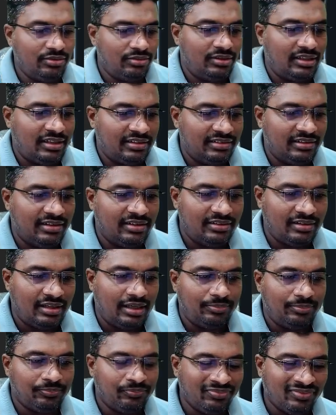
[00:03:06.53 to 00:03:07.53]
So that's the reason
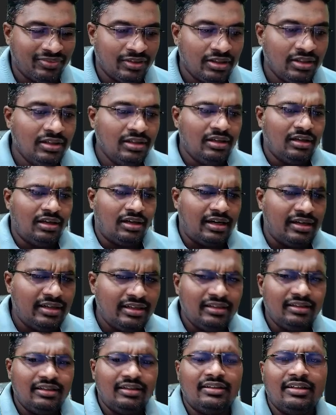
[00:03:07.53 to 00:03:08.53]
I'm
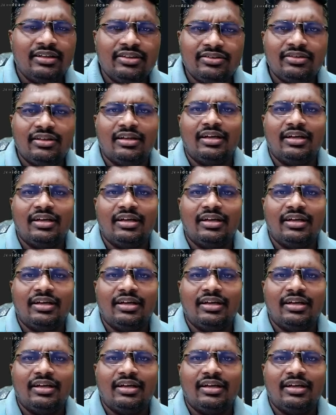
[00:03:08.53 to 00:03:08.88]
writing the things